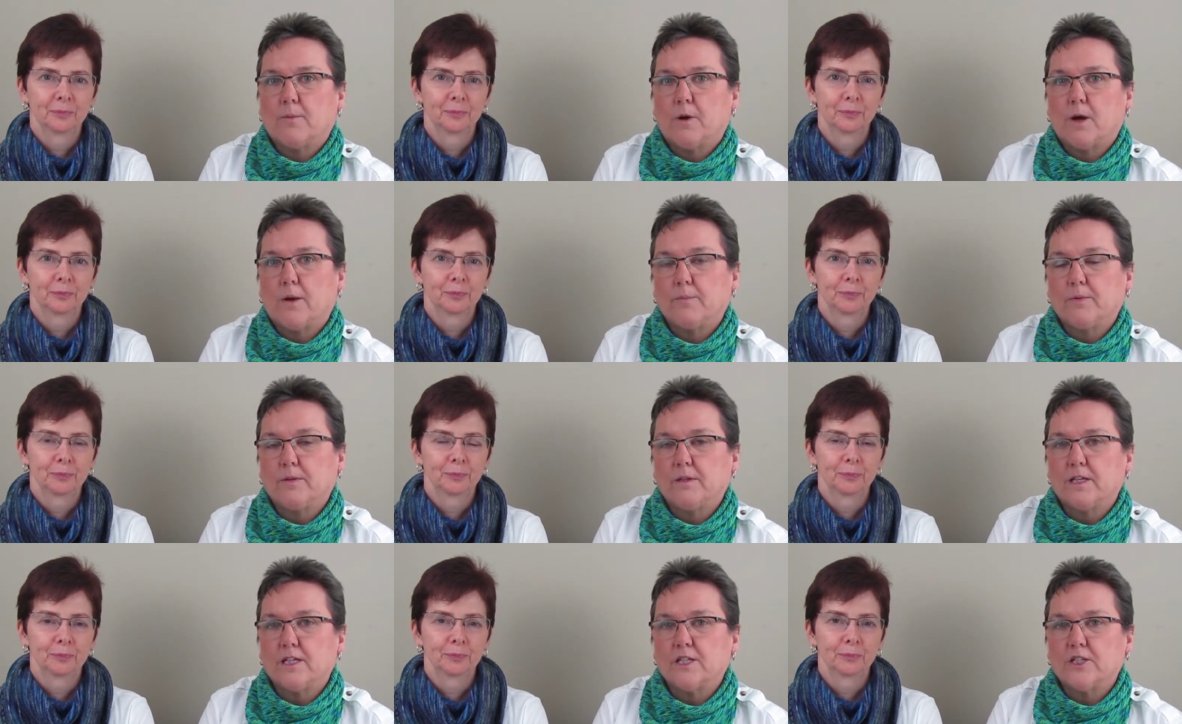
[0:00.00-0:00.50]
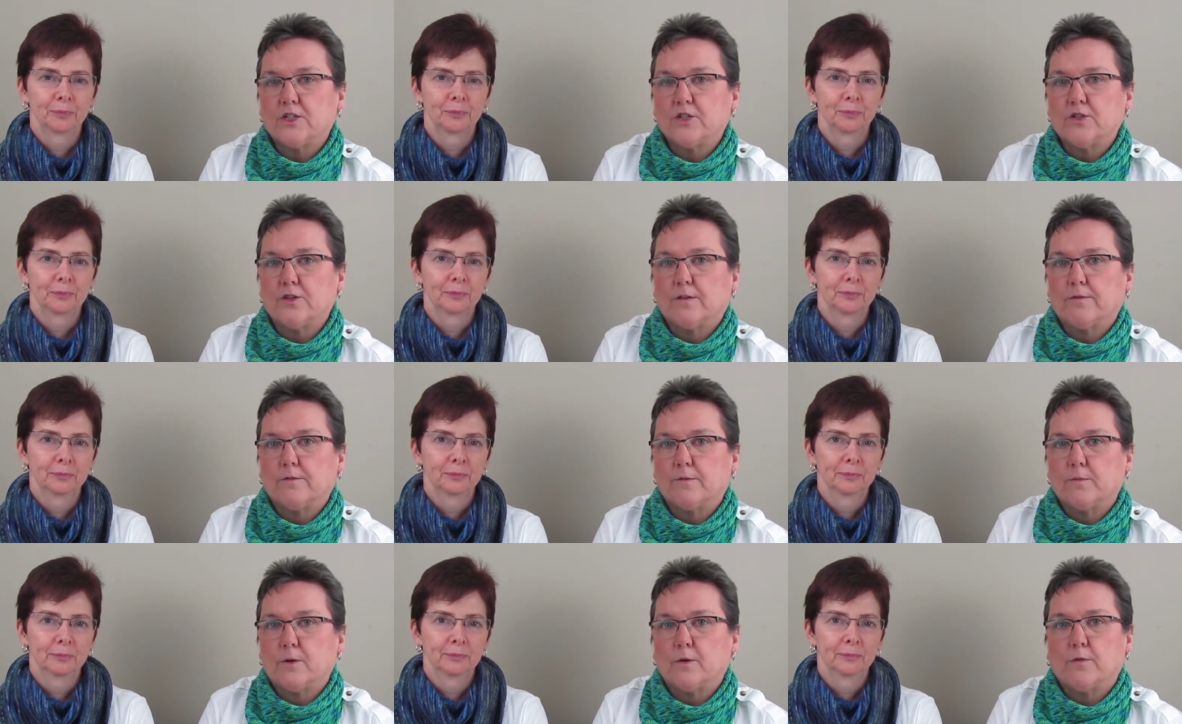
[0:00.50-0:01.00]
Speaker 1: a
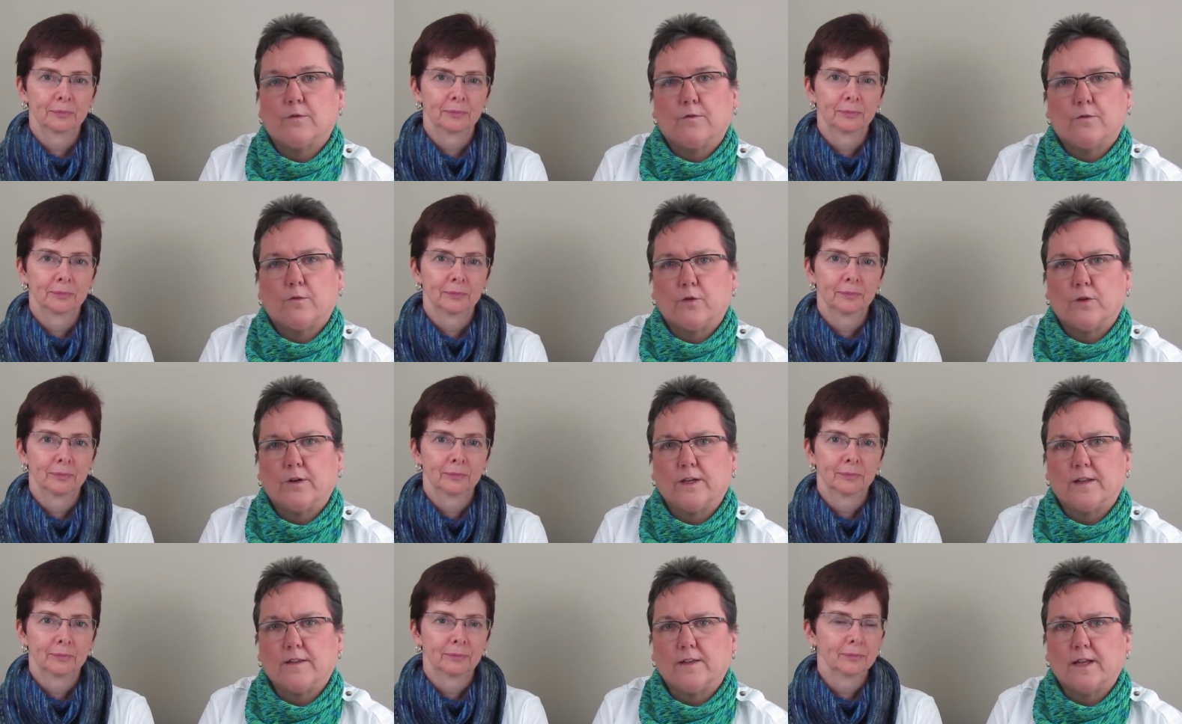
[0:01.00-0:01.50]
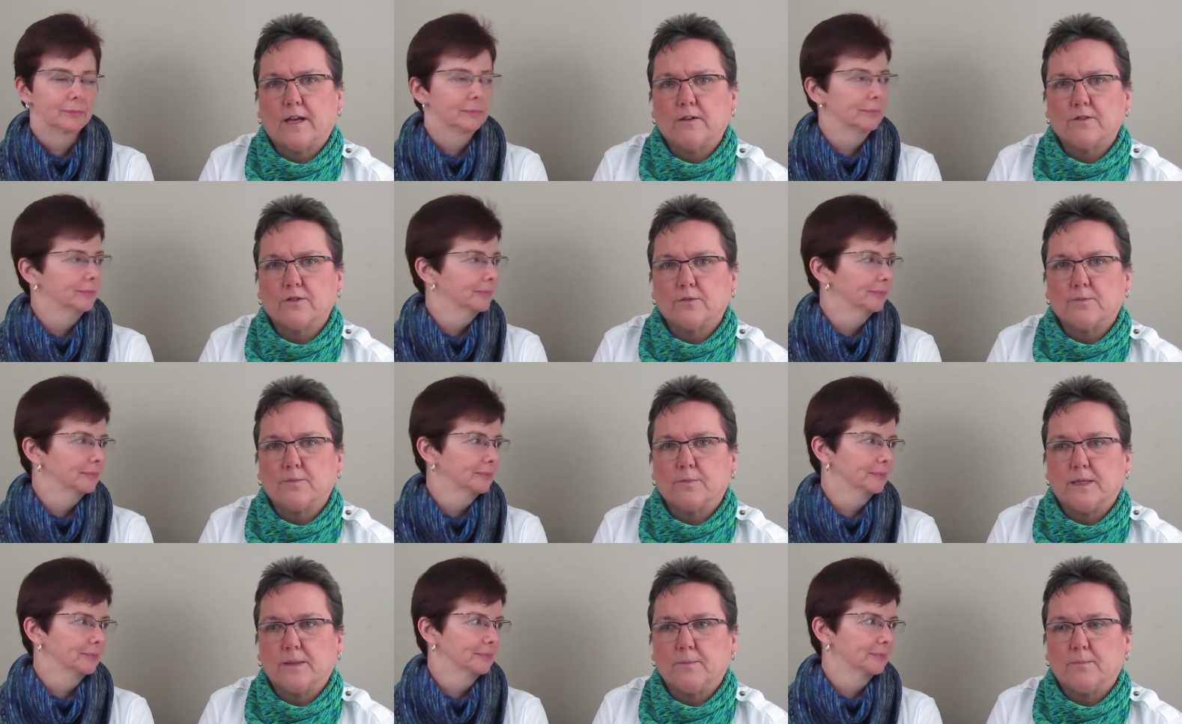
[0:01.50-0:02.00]
population of about
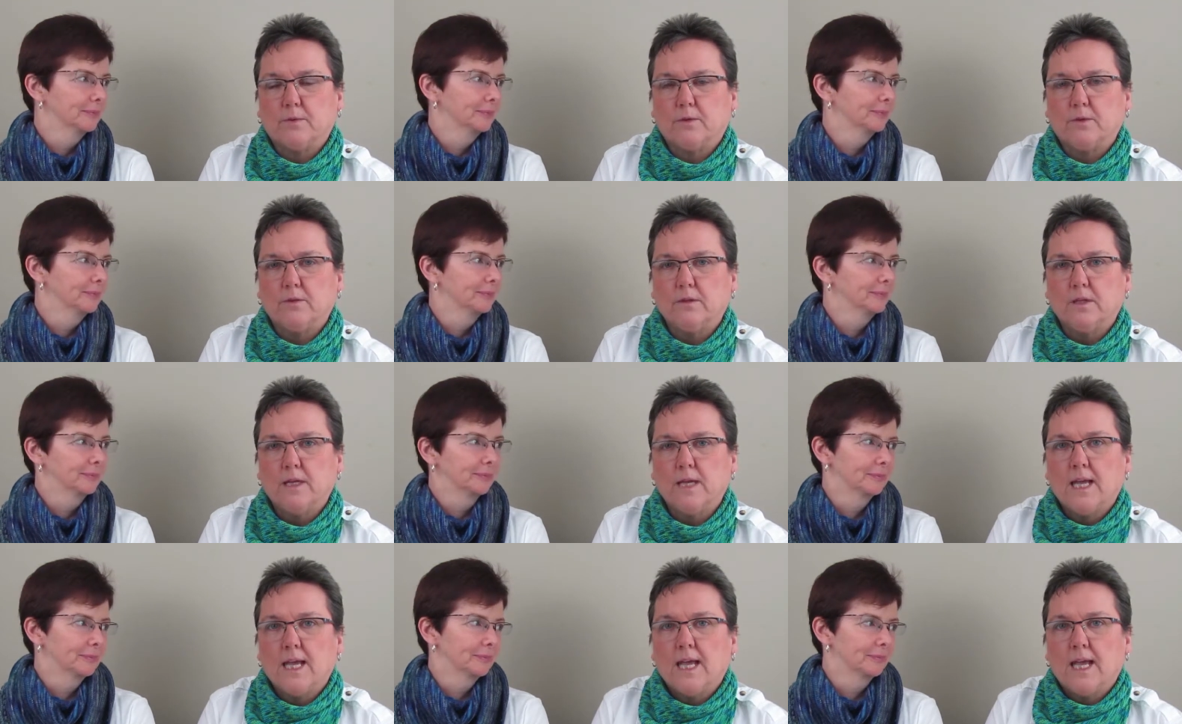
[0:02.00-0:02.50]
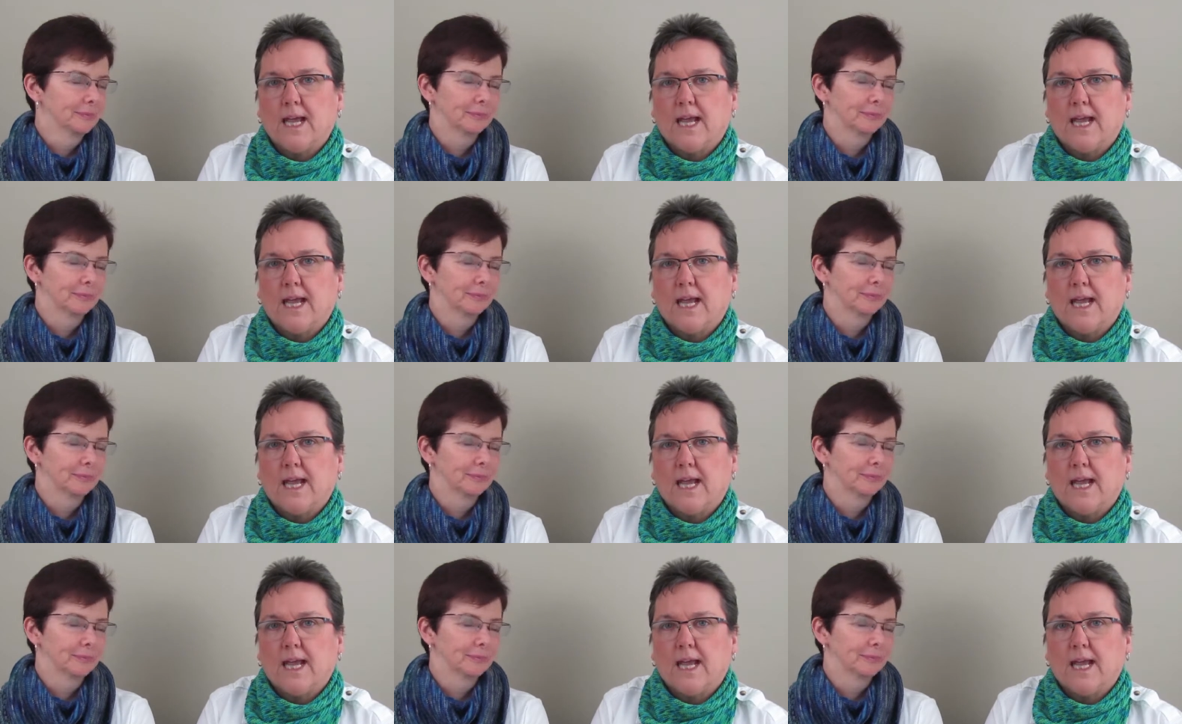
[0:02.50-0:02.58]
40,000 people